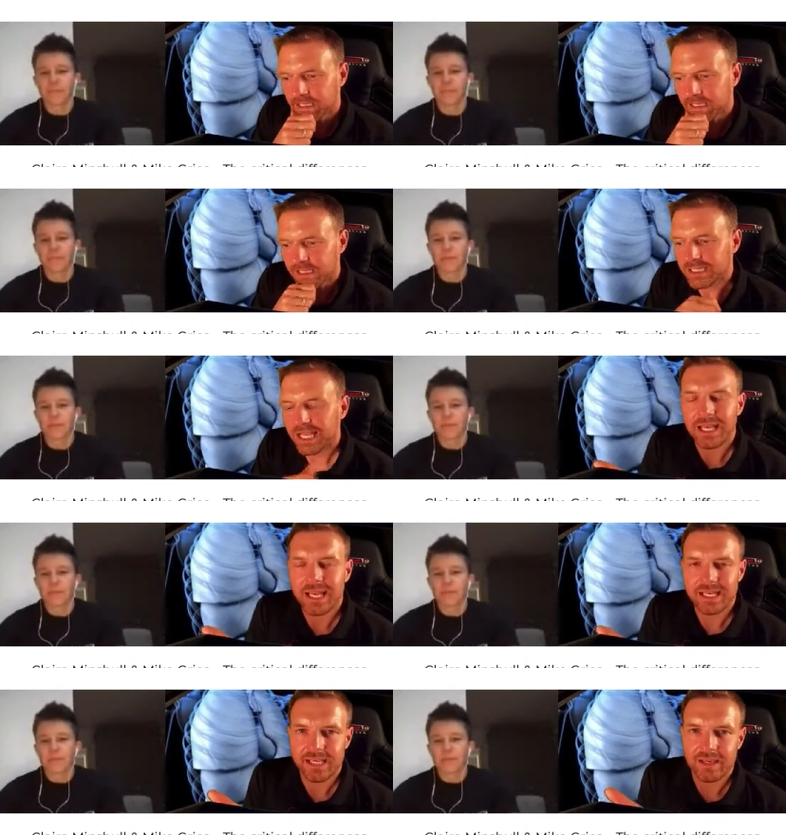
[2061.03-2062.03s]
Speaker 1: let,
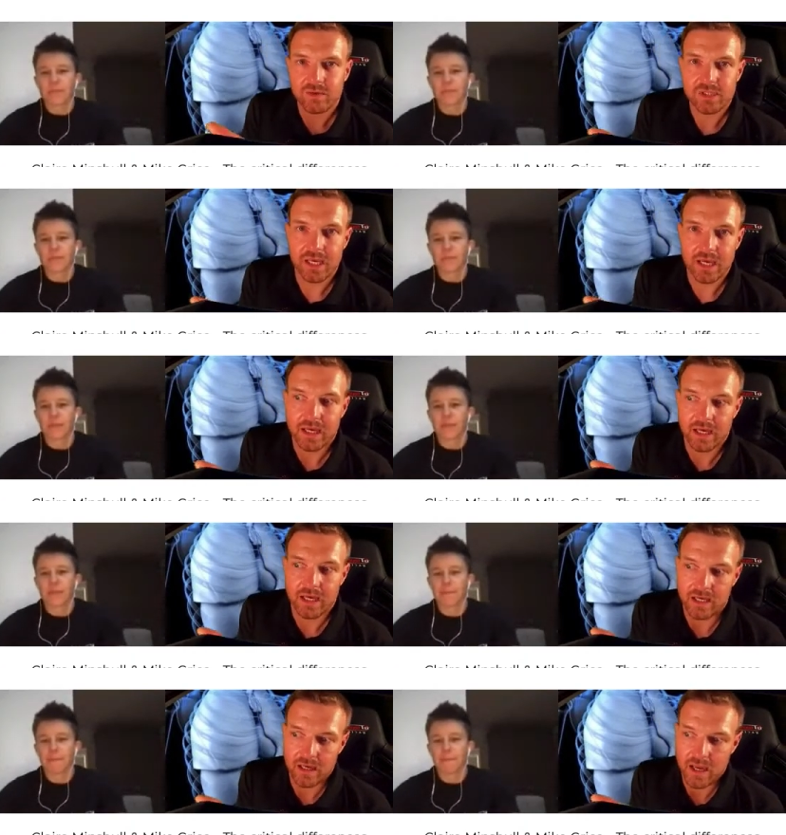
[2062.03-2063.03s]
us say it's
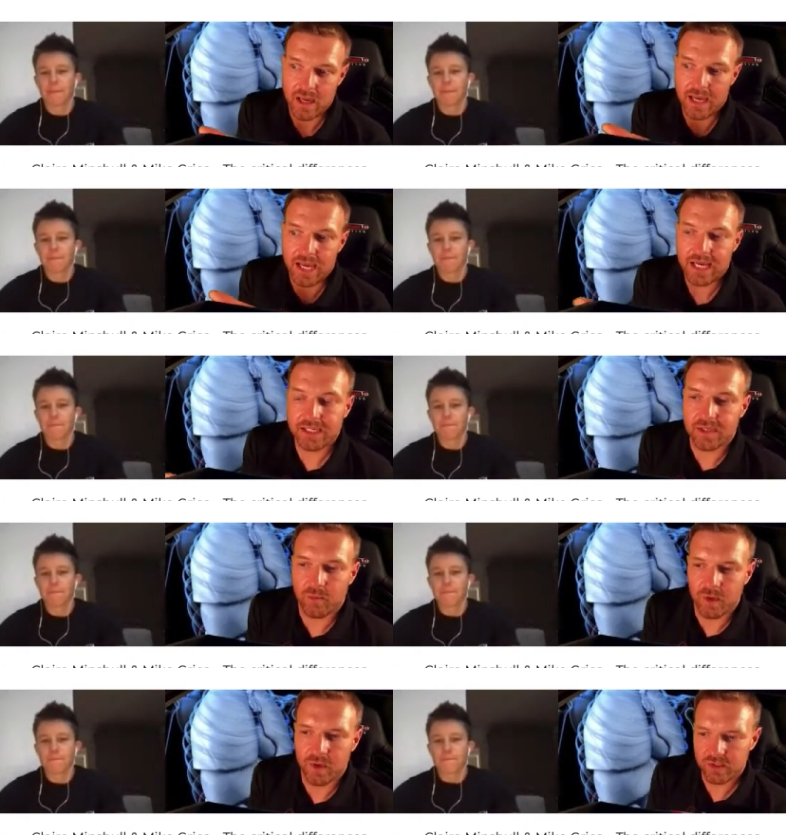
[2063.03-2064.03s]
uh, it is
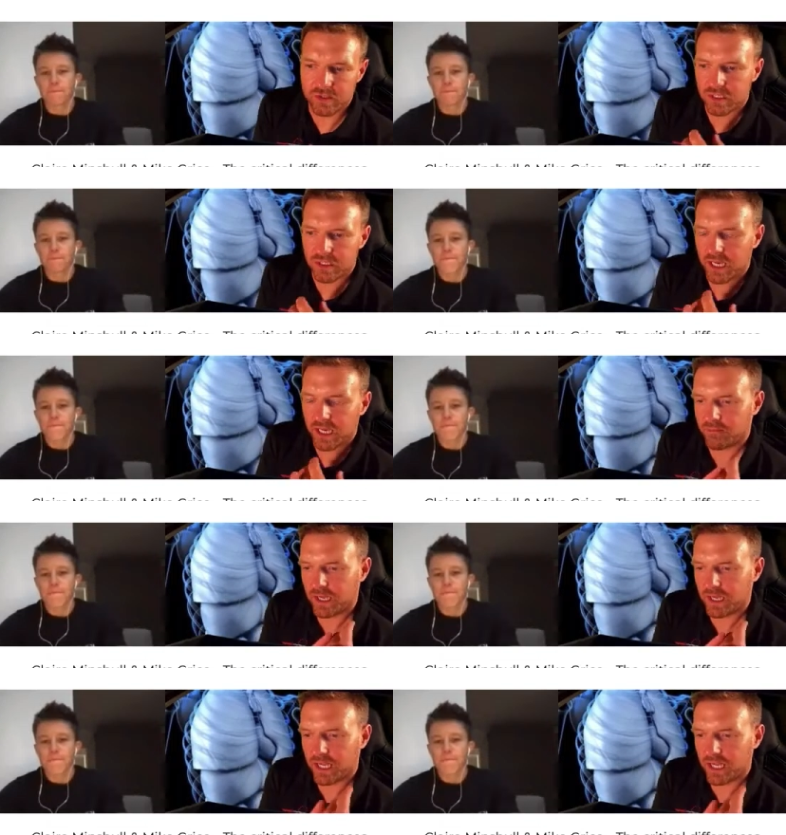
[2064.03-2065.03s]
someone that's um,
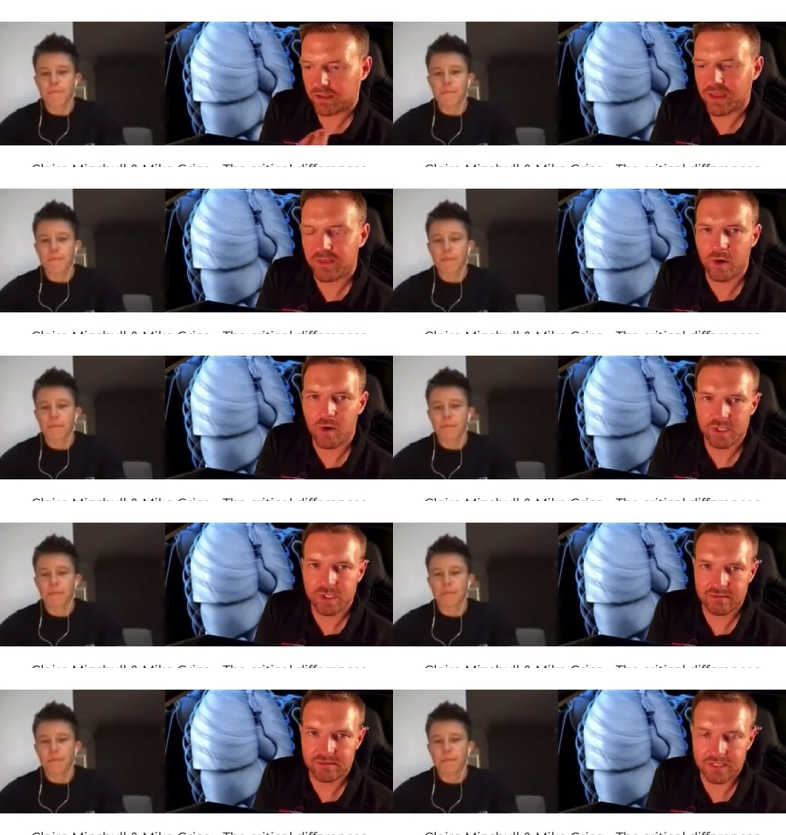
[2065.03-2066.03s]
in their older
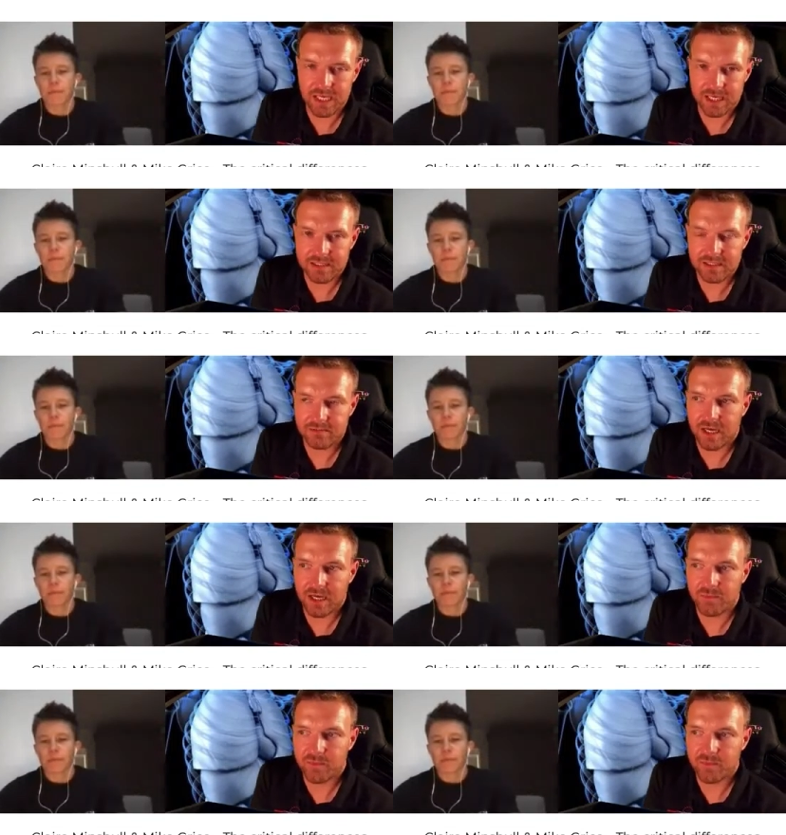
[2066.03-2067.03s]
years.
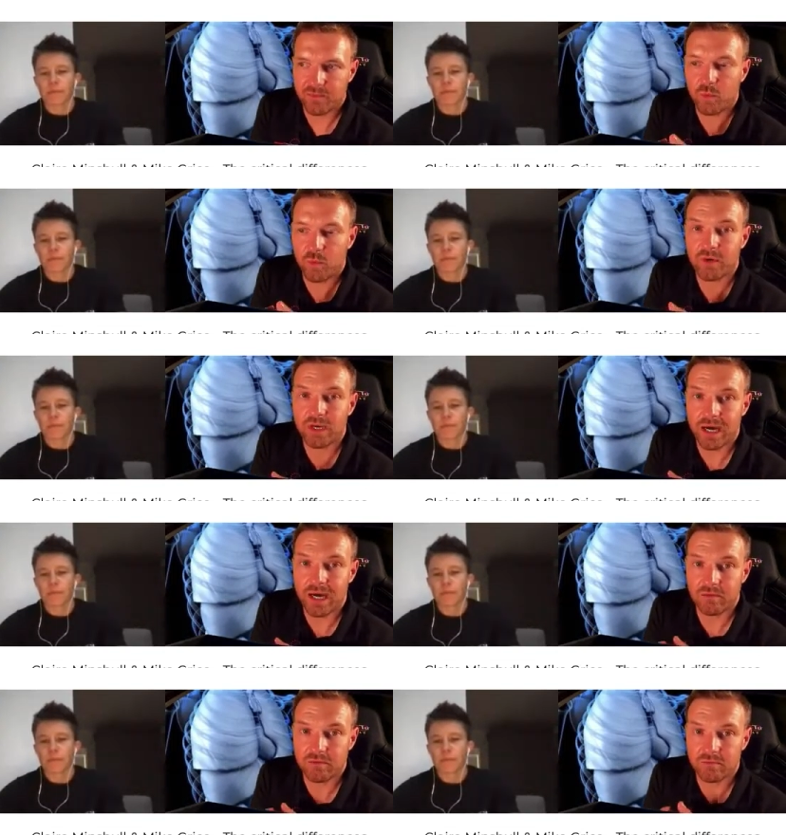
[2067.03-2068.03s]
Um, they're worried
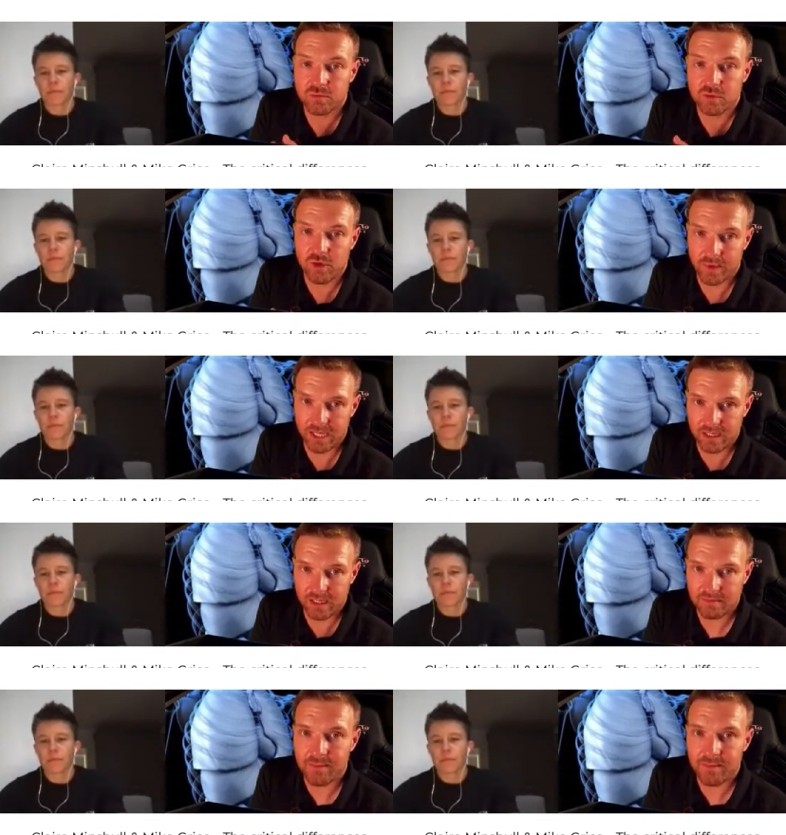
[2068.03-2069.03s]
about tripping.
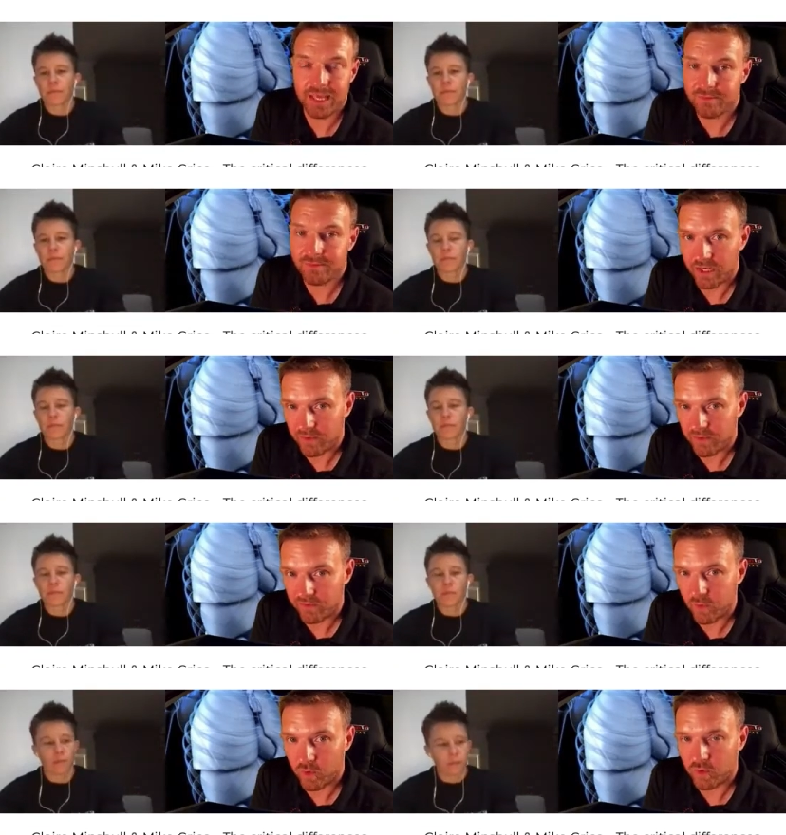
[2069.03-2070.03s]
Maybe they've done it
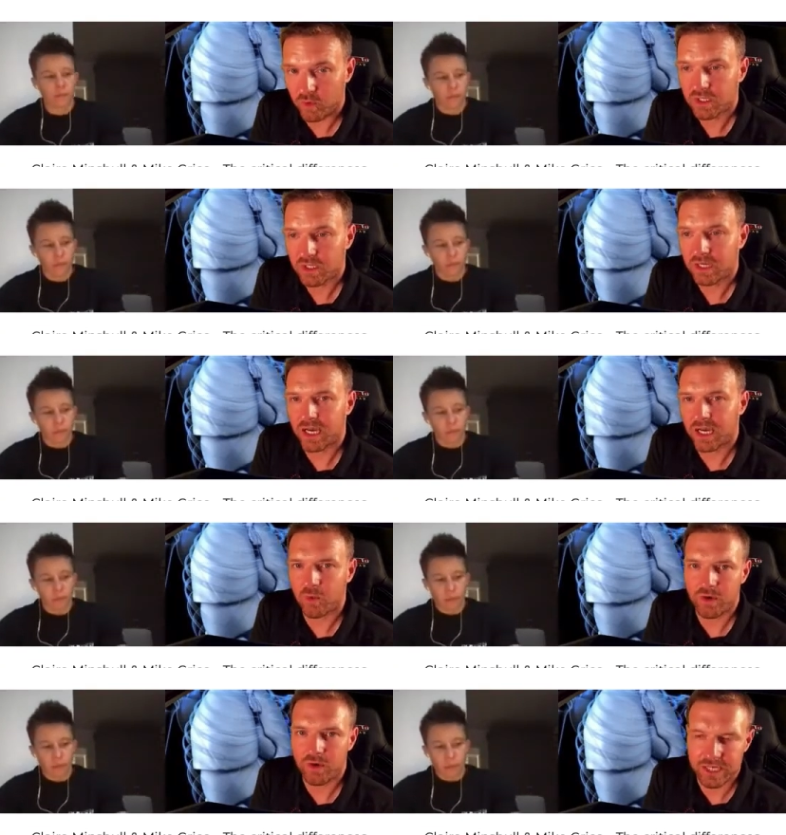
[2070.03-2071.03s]
before. Uh,
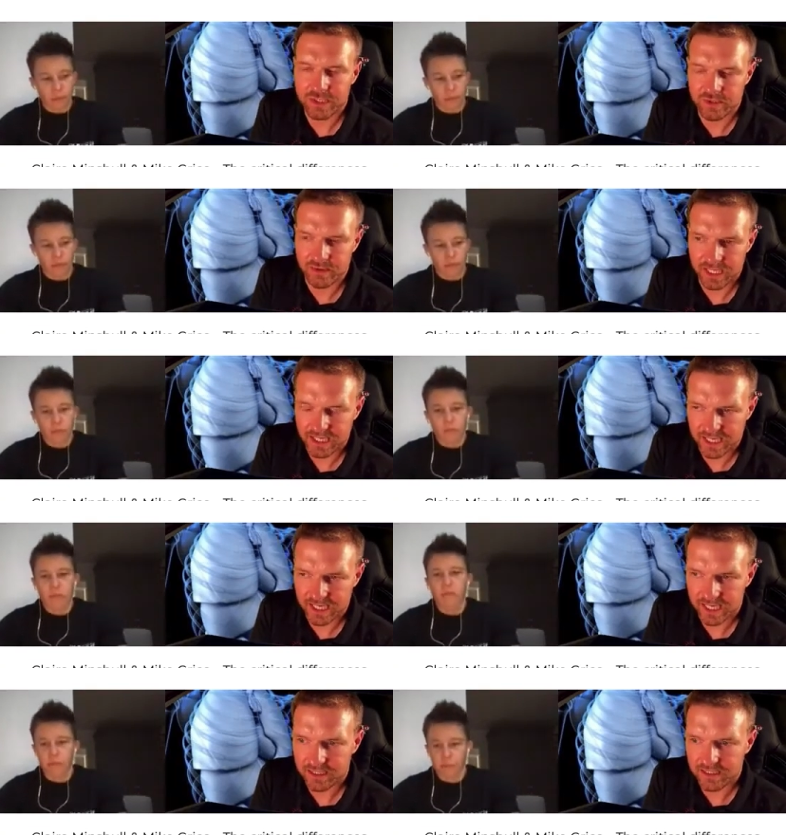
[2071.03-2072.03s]
worried about doing it
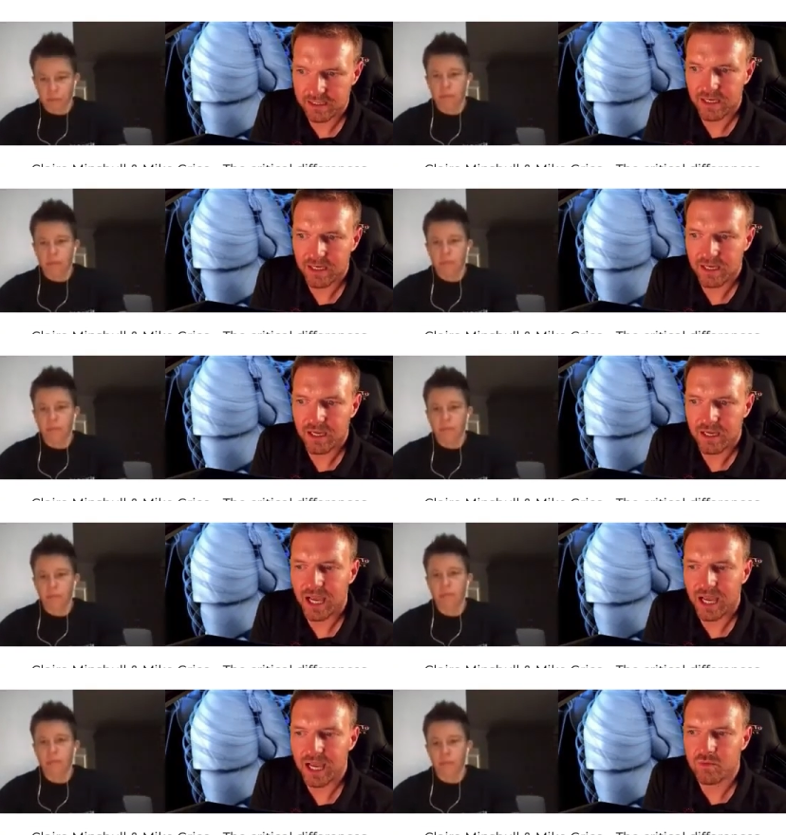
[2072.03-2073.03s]
again.
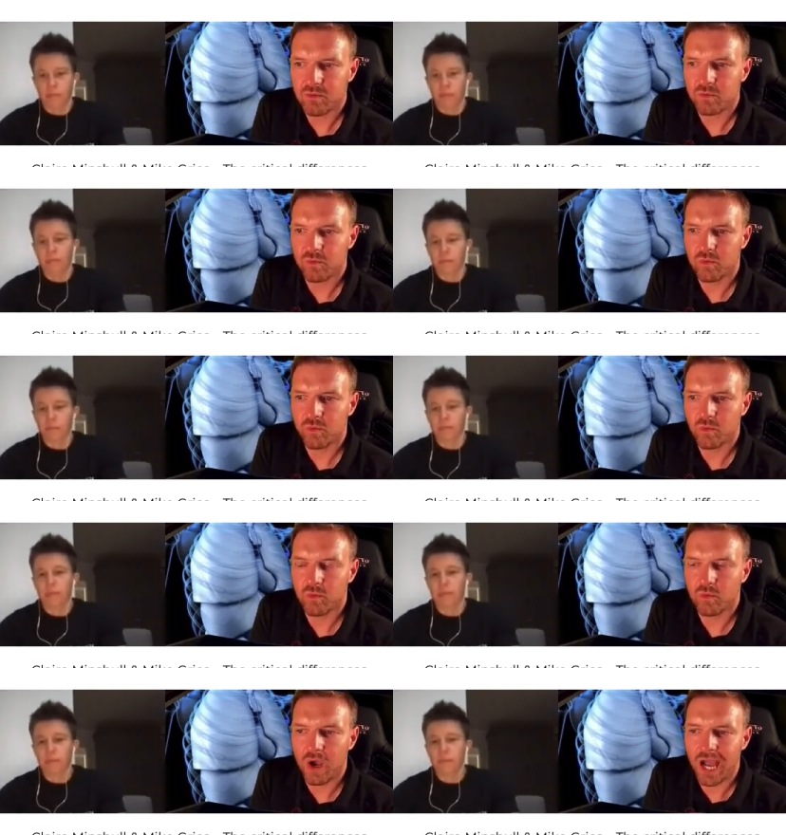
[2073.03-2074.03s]
How
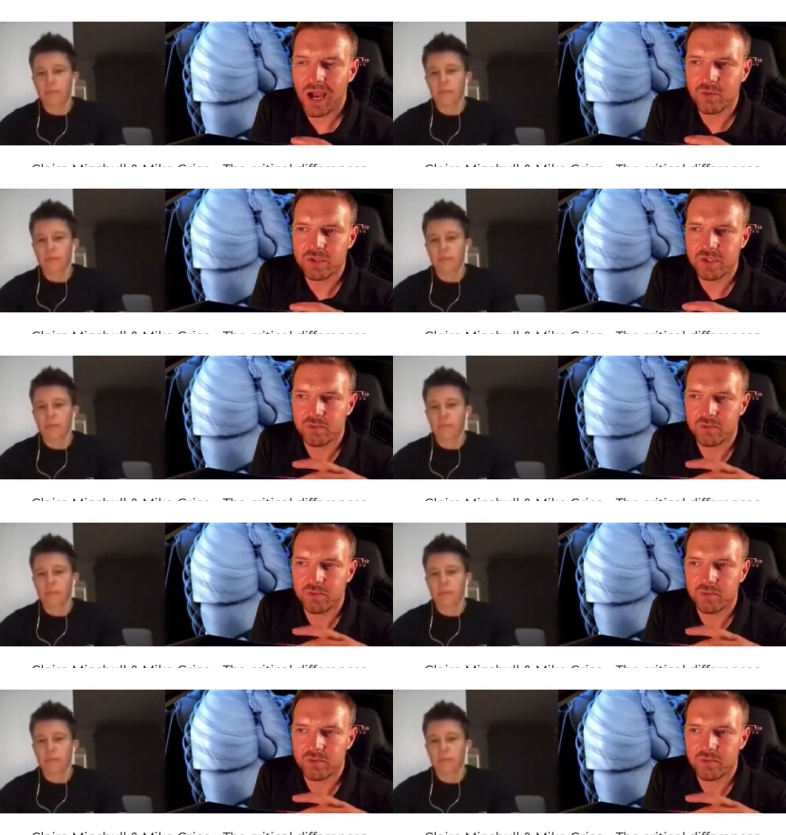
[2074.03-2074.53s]
how would you